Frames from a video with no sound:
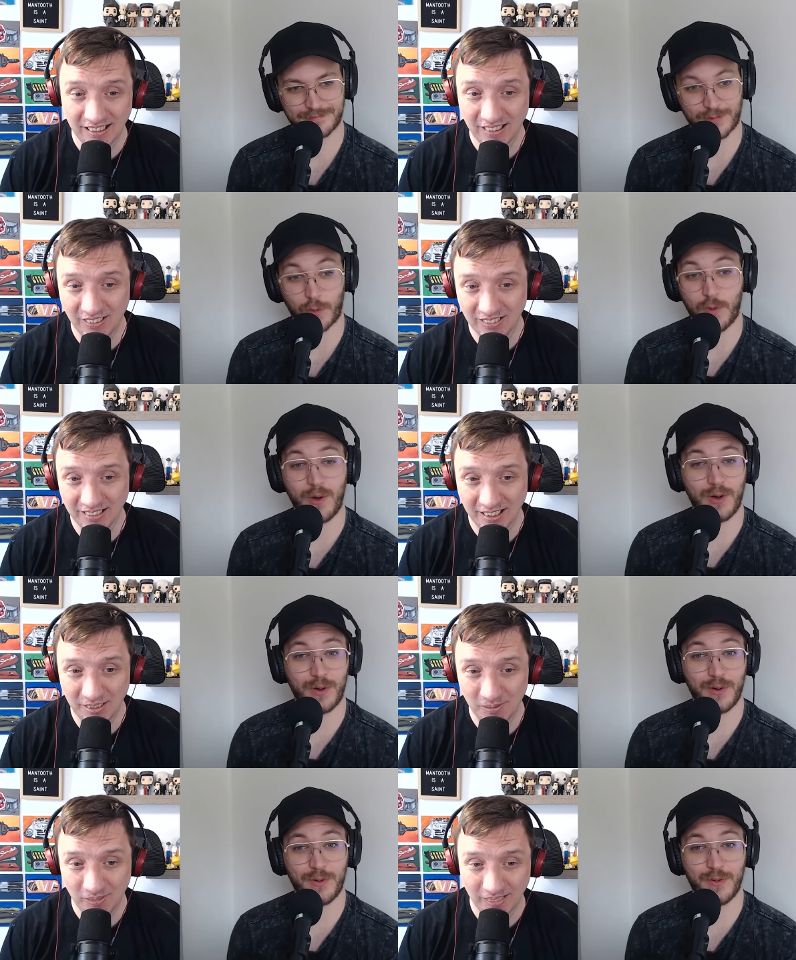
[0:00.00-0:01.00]
Speaker 1: The whole time.
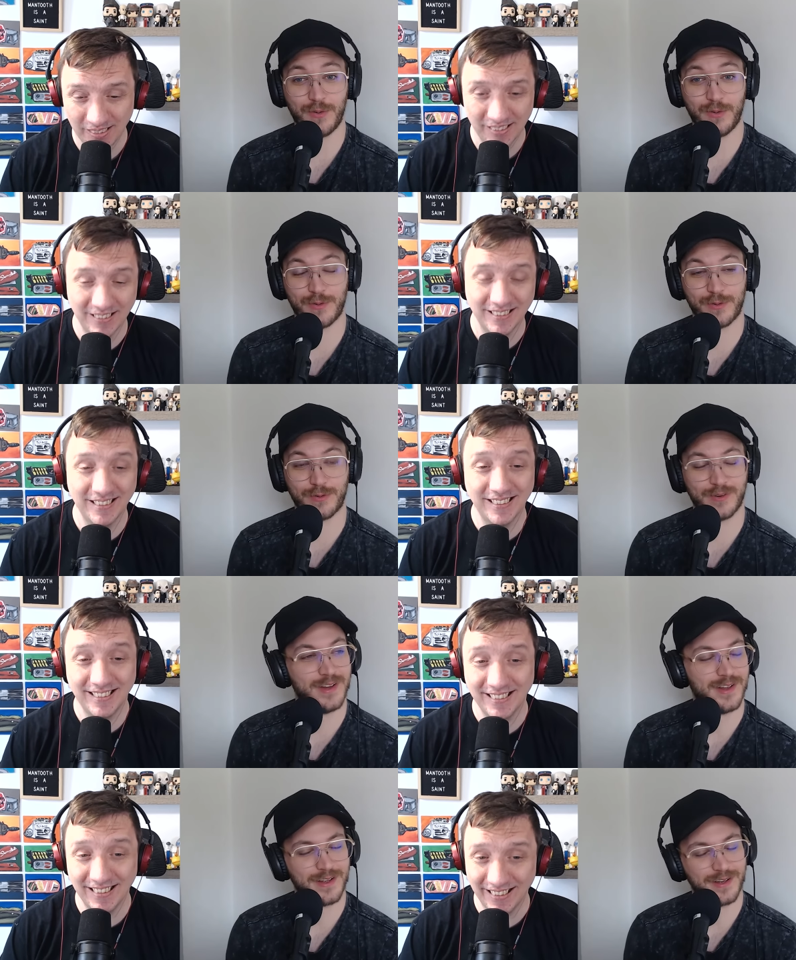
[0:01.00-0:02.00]
Oh,
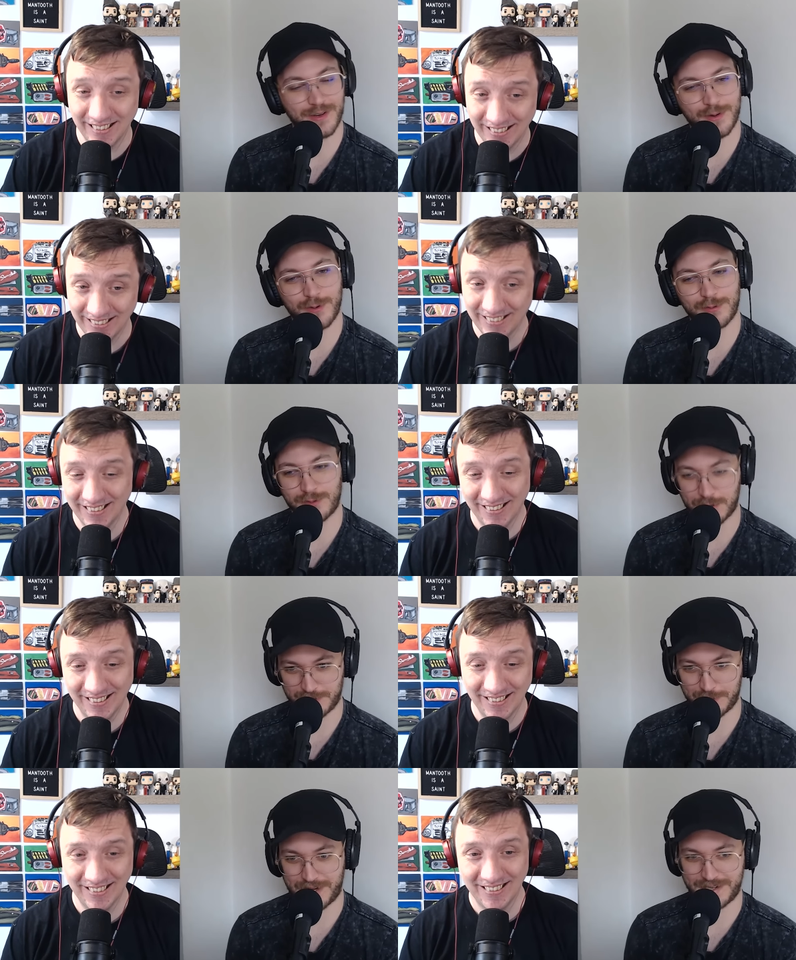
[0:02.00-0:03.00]
yeah. Oh,
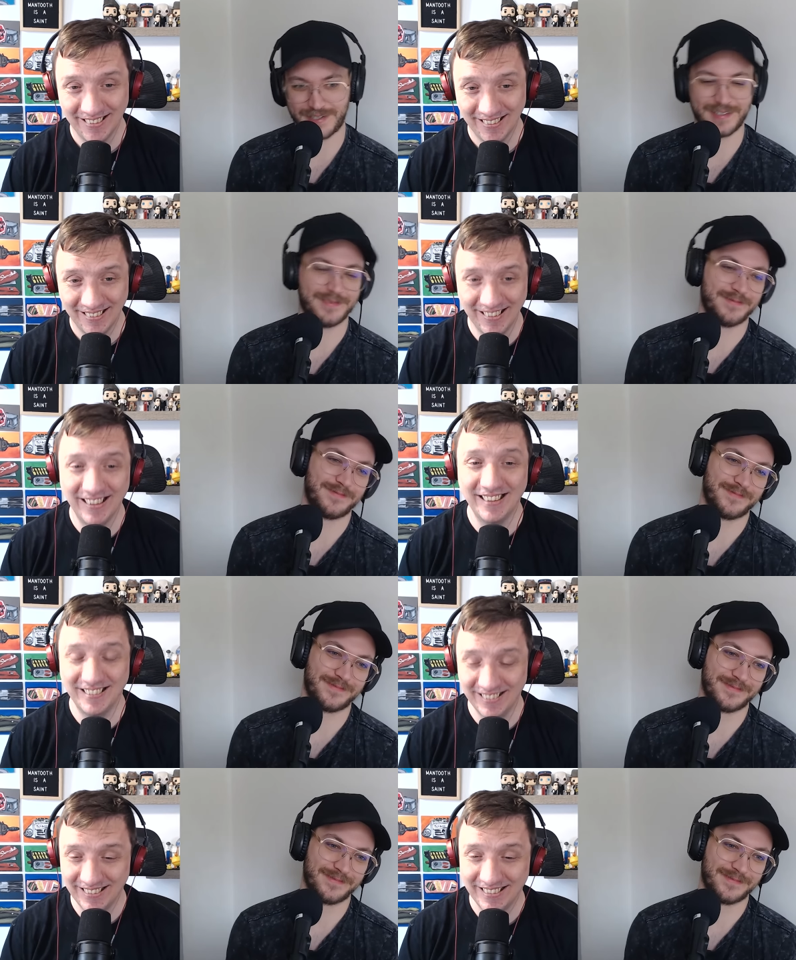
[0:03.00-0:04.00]
Speaker 2: Rosebud.
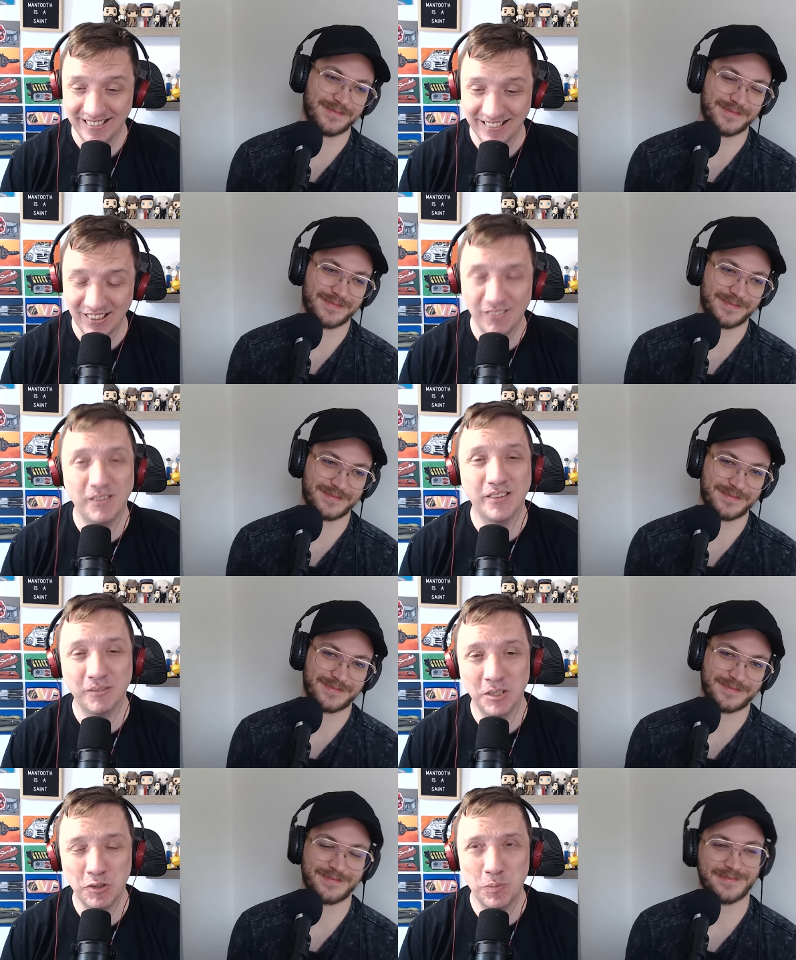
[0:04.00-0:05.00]
Yes. Was it
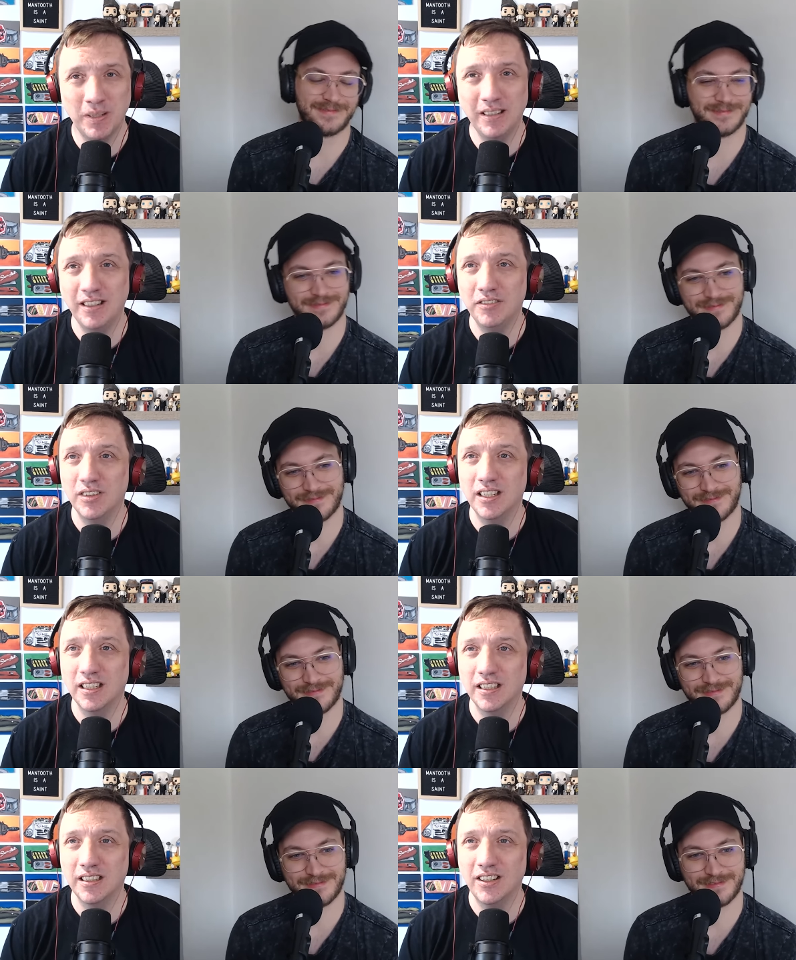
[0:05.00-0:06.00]
Rosebud? Fuck.
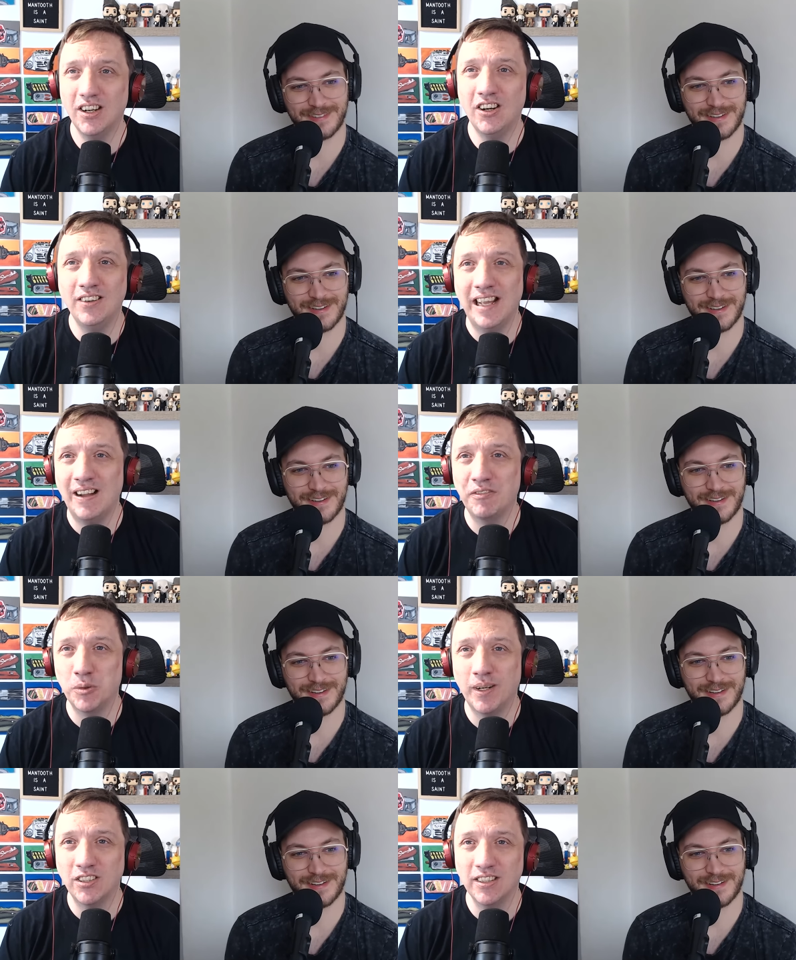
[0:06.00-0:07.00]
Oh, now I have to
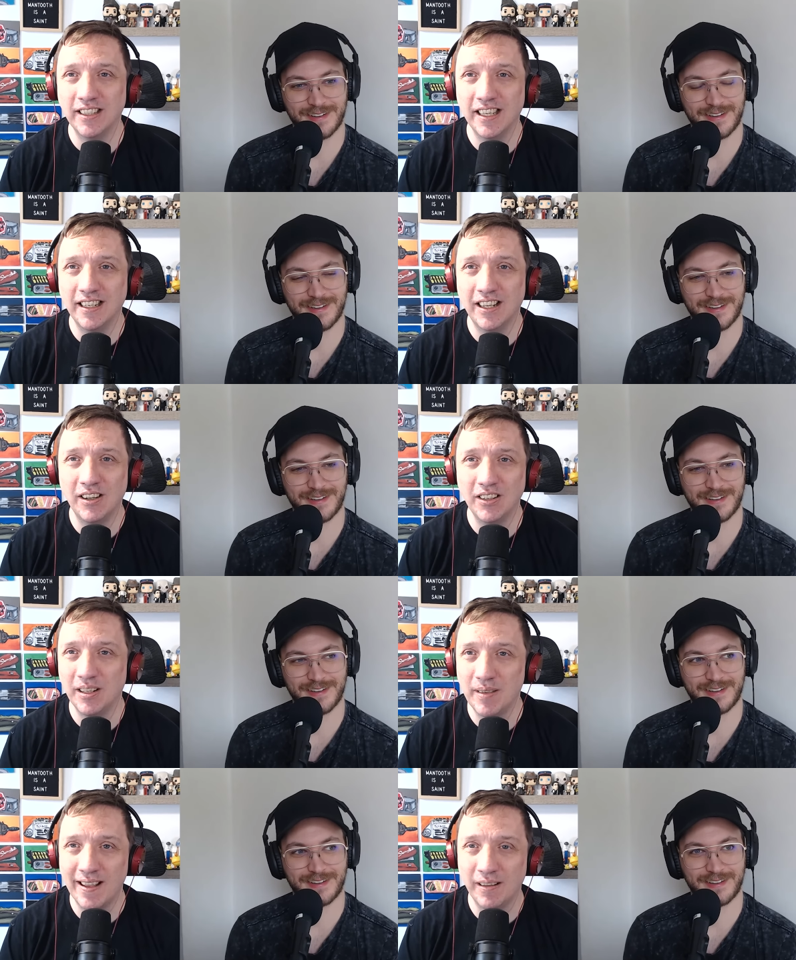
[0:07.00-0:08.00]
watch it again. Now, I
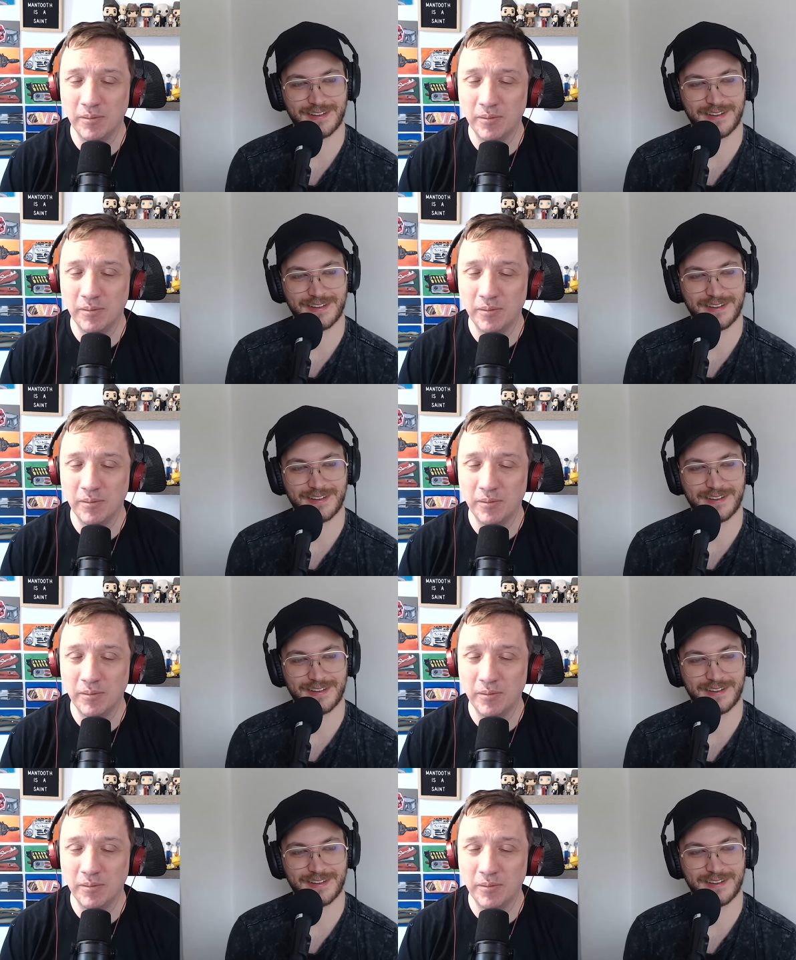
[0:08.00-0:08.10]
don't, now I'm